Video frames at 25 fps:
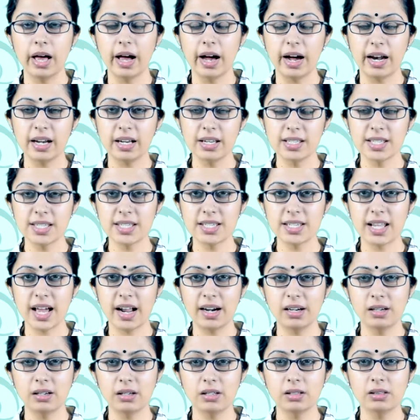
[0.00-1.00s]

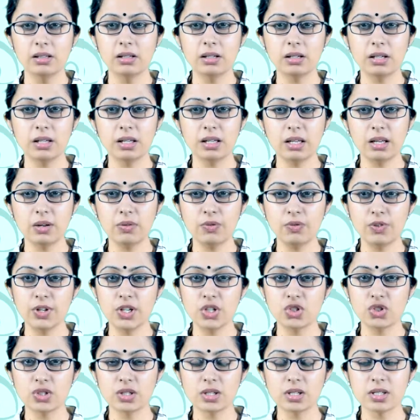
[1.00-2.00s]
understand the key
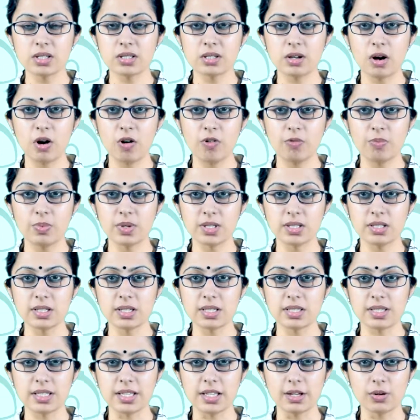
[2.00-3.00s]
features of
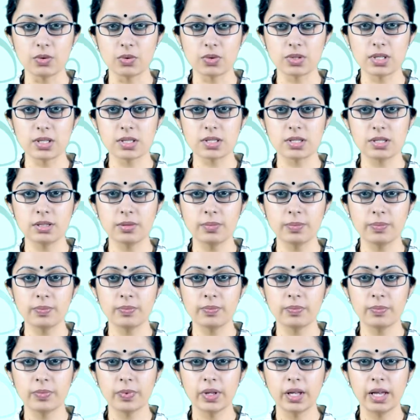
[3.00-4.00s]
business ecosystem,
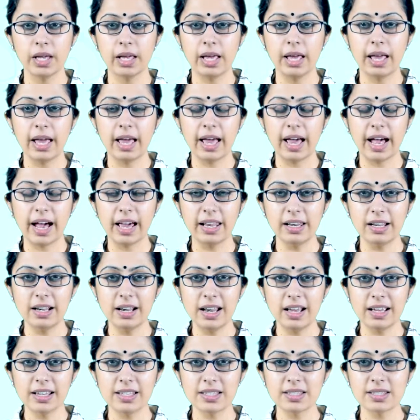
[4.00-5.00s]

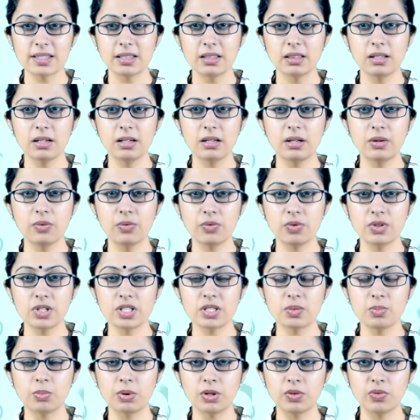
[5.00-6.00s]
analyze the difference
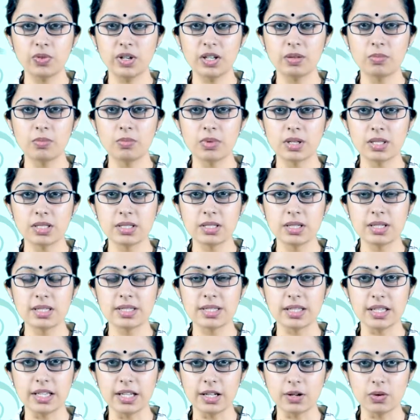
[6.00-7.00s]
between business
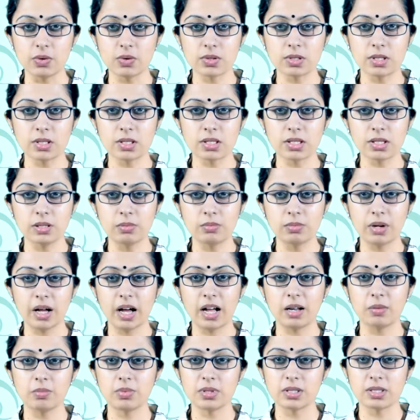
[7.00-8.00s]
ecosystem
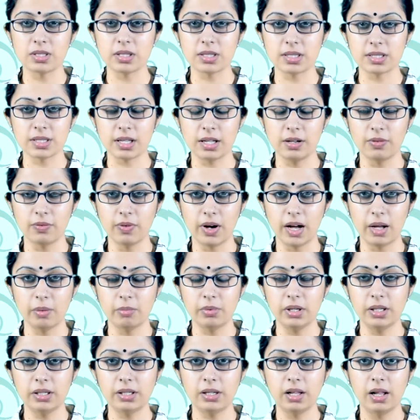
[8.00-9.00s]
and business
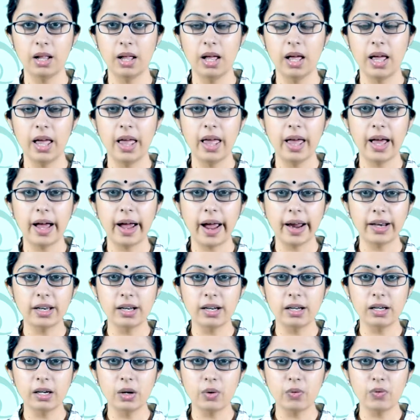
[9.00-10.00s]
environment,
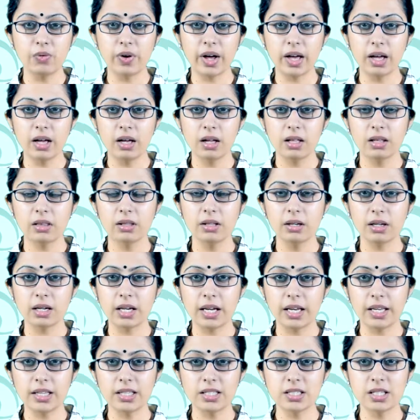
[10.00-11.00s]
identify the
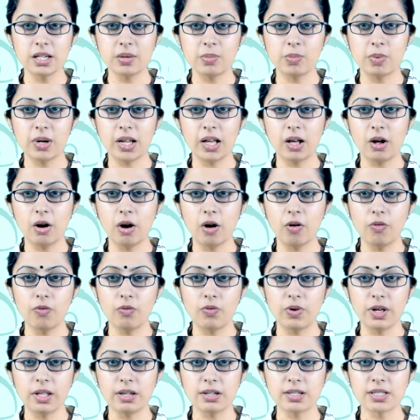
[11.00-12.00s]
interplay of
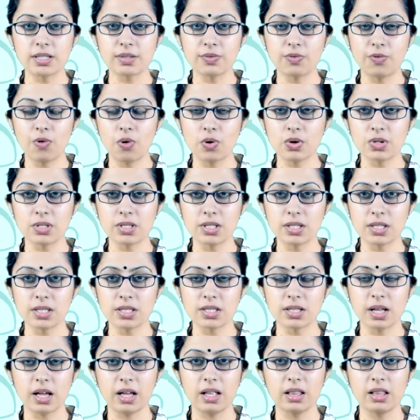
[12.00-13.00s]
various forces
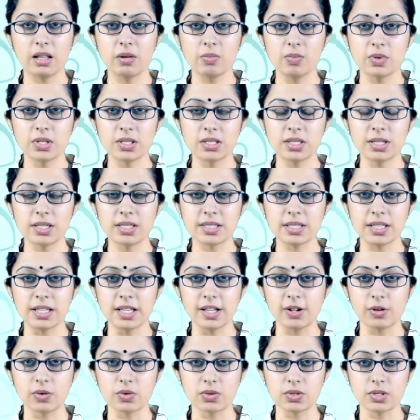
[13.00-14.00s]
in the business
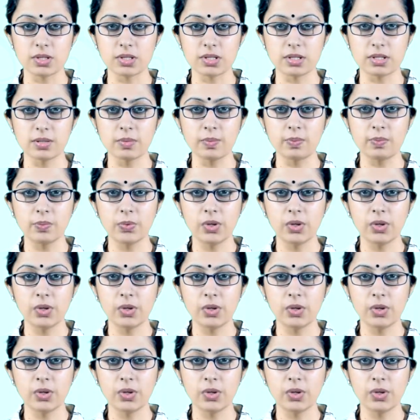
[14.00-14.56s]
ecosystem,